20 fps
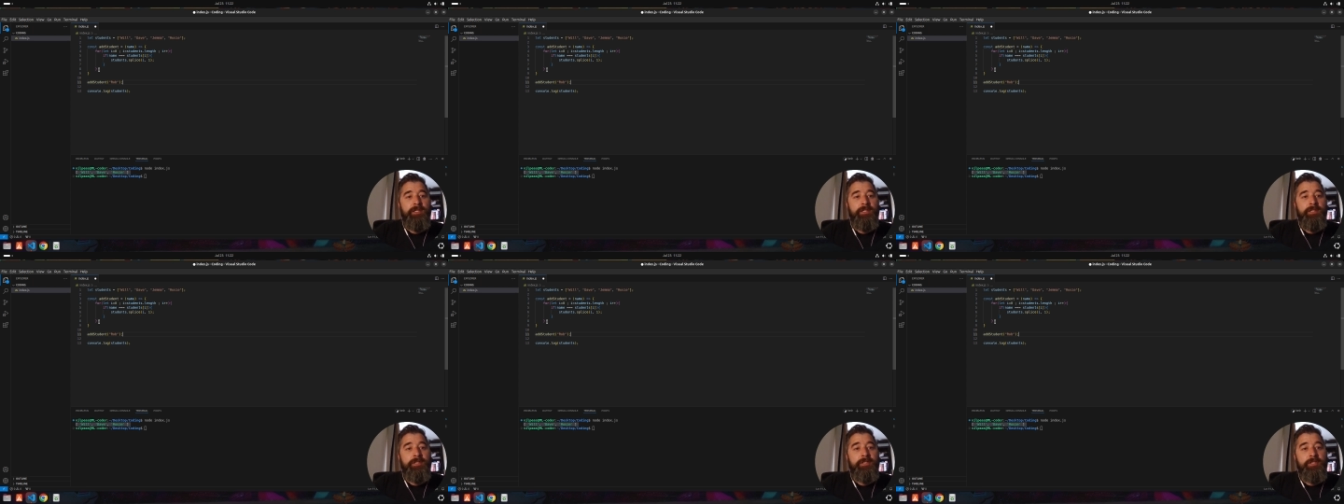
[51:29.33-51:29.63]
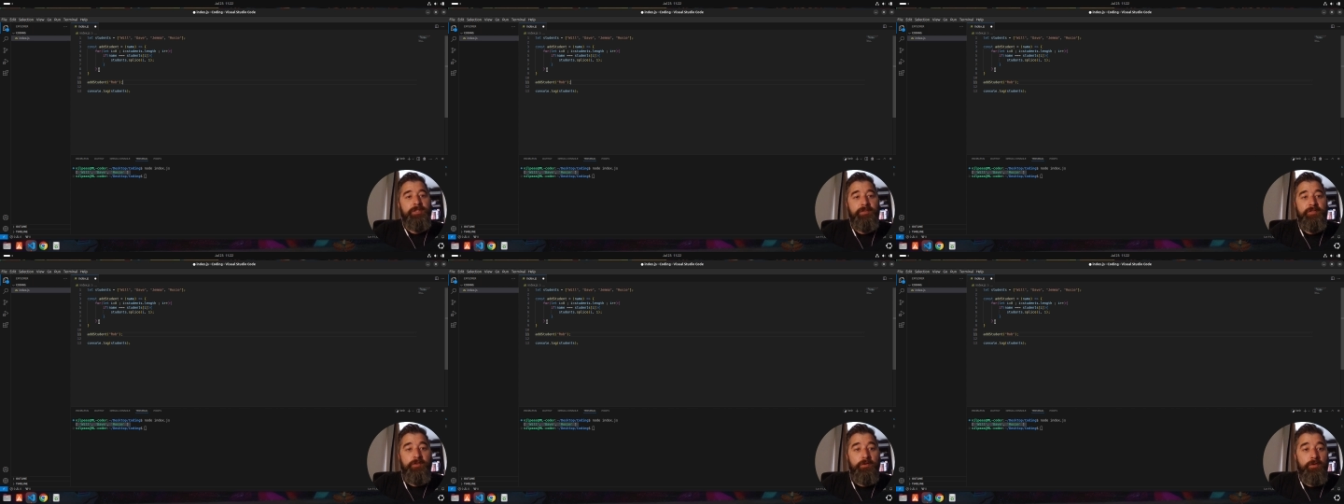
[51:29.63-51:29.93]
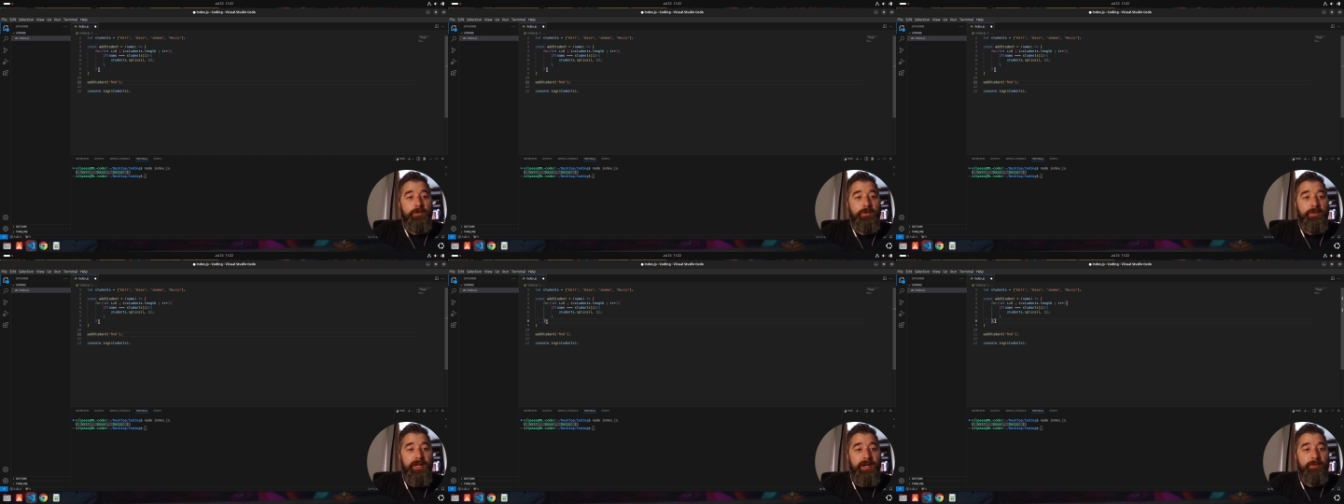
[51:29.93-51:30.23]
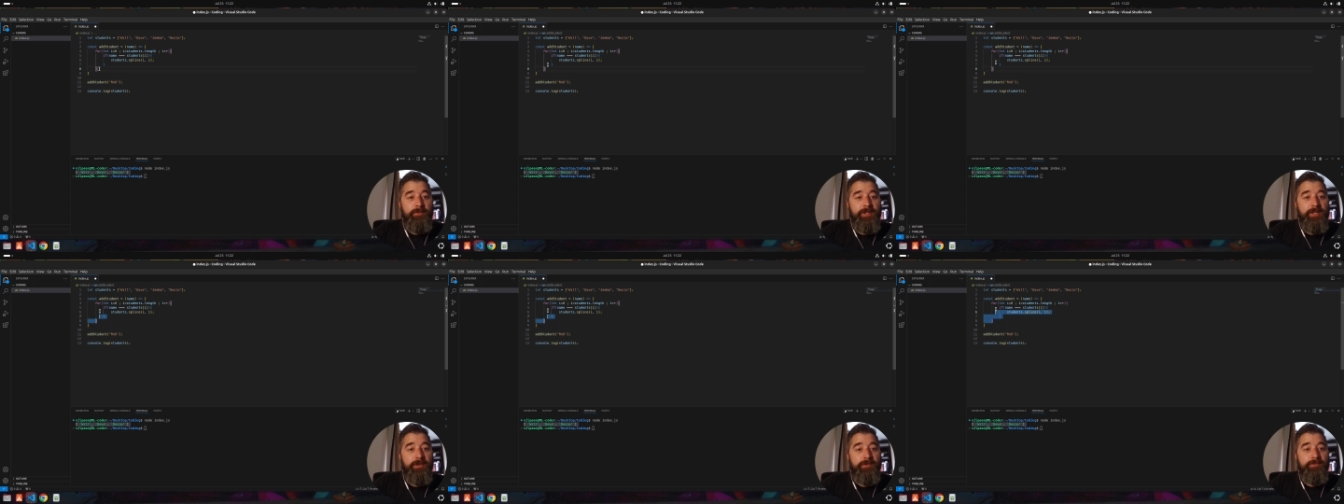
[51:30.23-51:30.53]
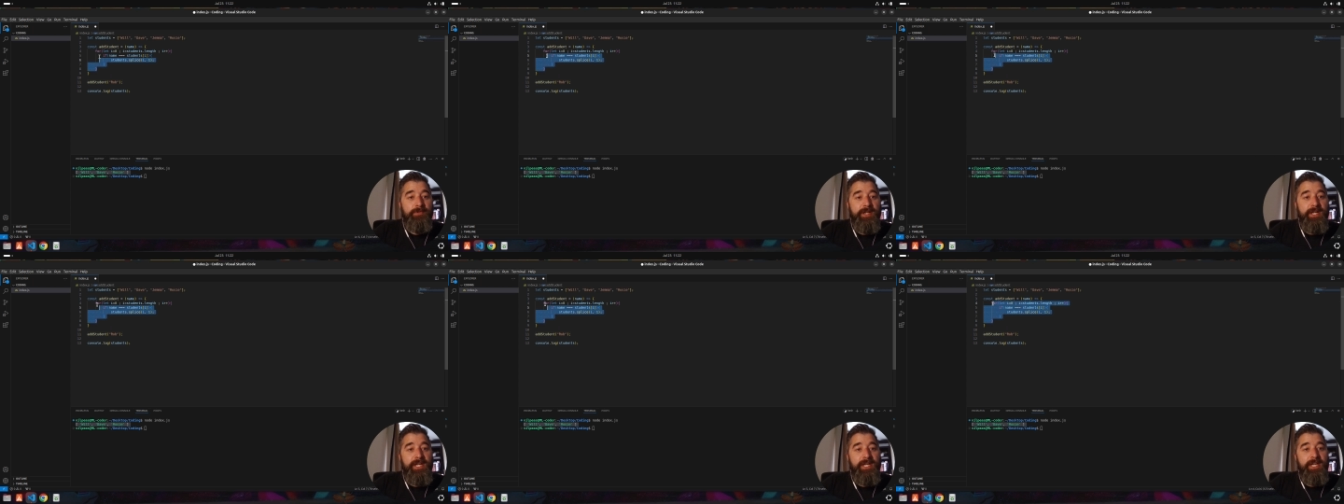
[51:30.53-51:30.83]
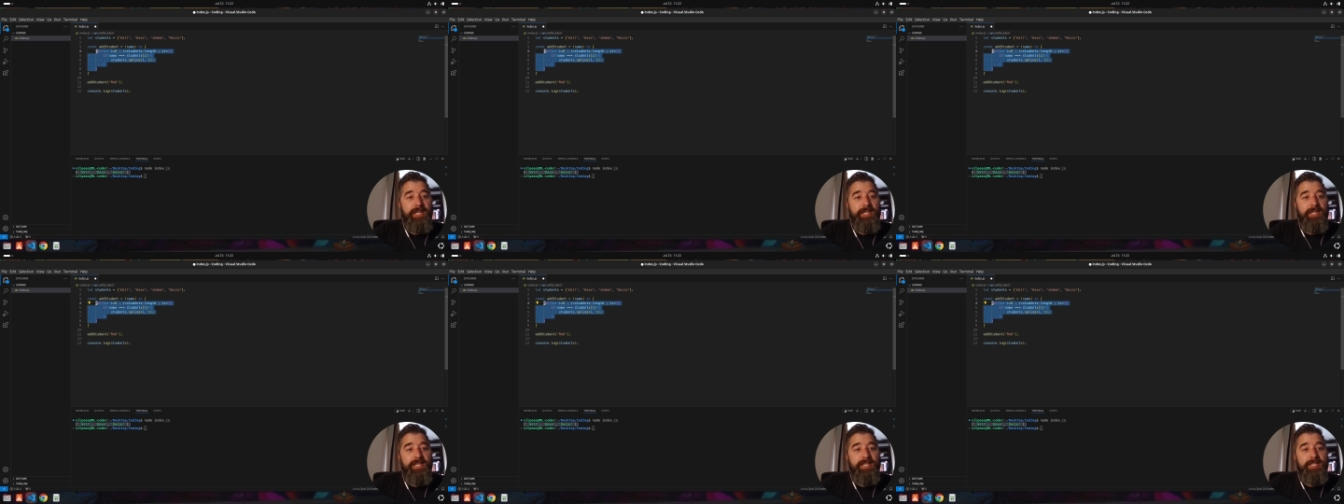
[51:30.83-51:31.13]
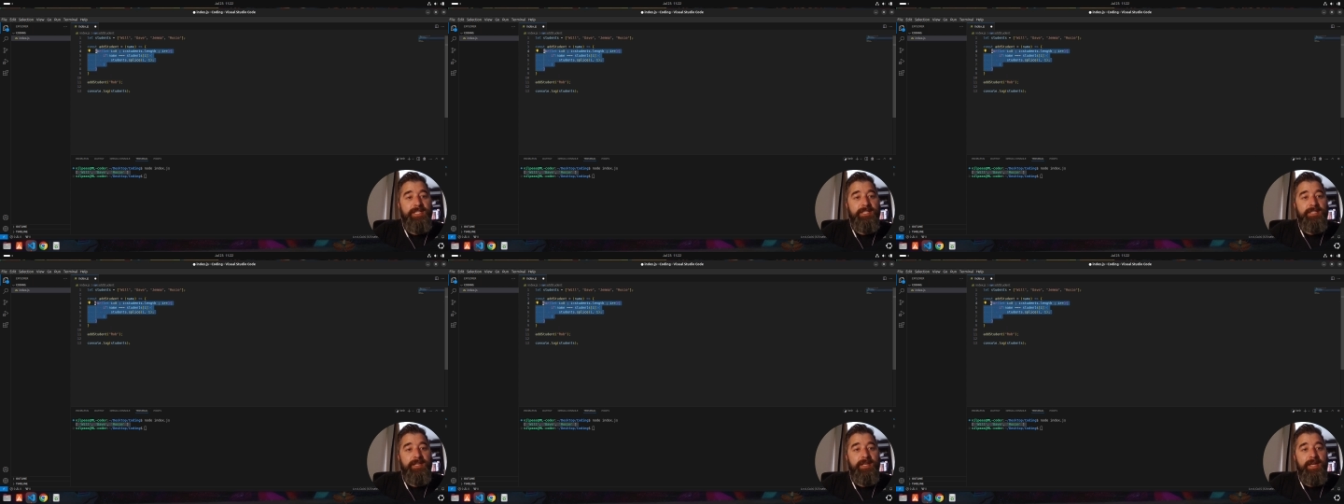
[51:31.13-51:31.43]
So for all that, we don't really
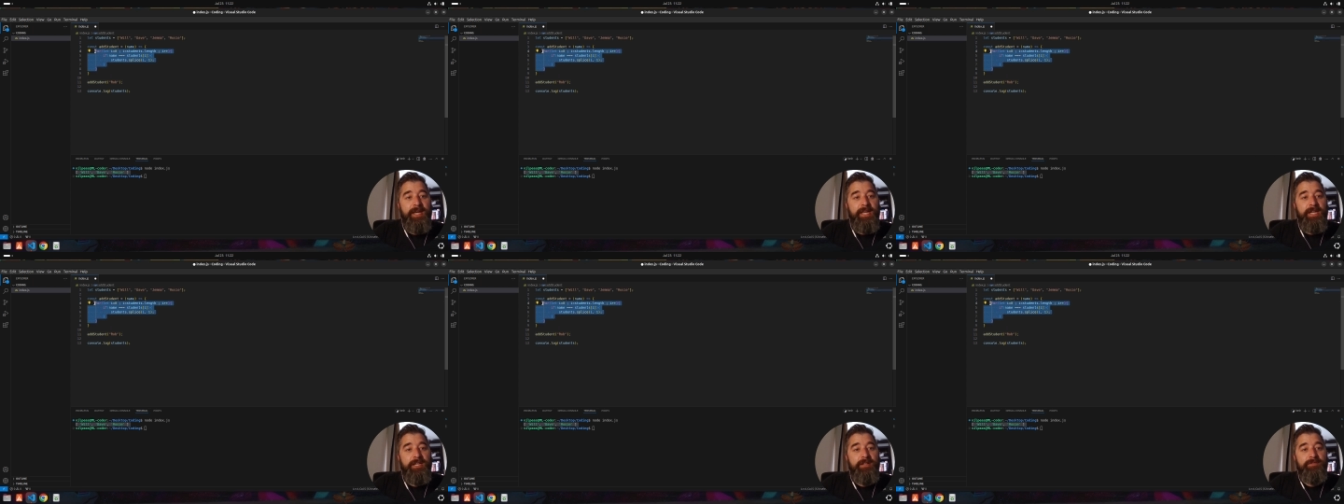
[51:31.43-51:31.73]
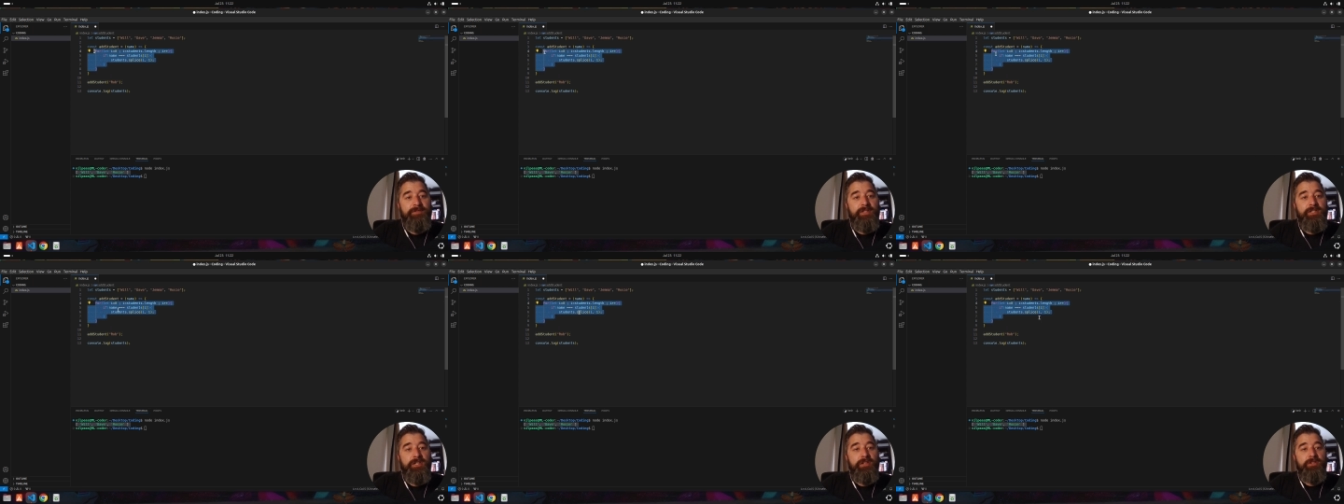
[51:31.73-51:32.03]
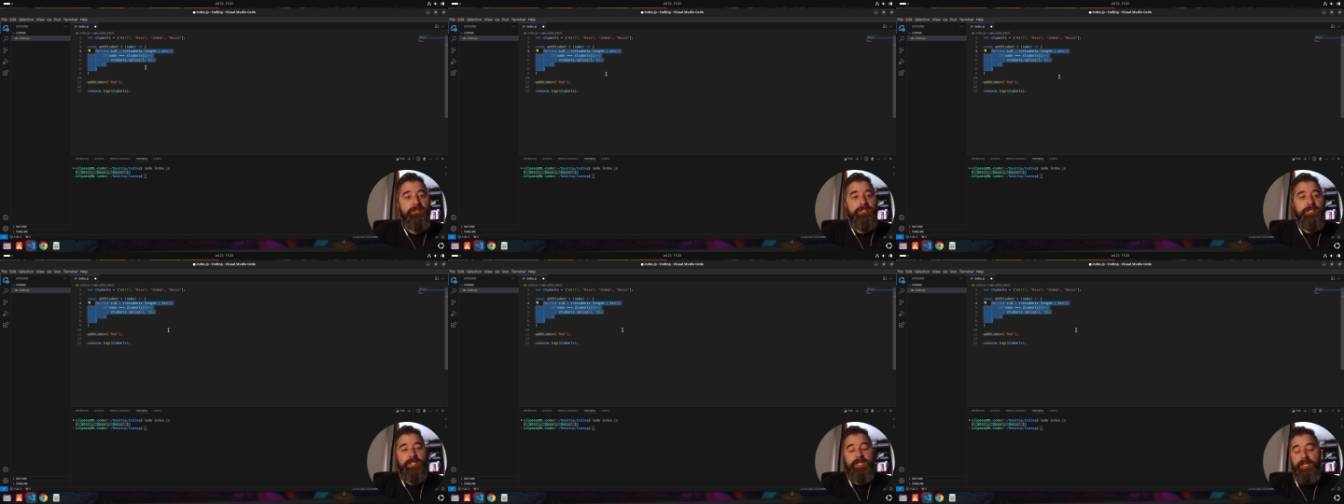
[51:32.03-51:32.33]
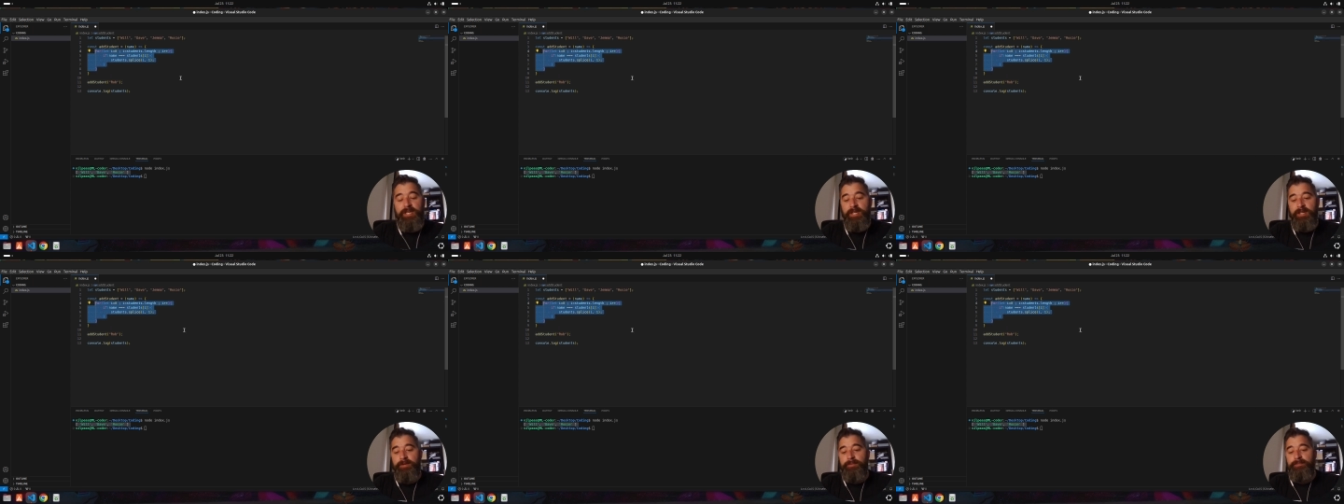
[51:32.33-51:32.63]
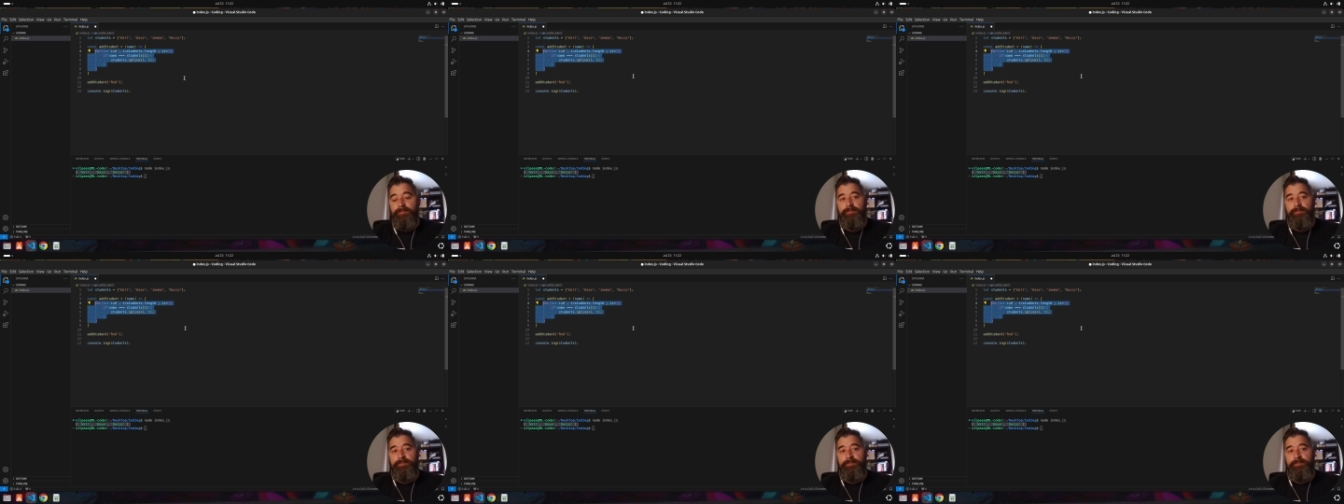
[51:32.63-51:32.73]
need any of this logic here.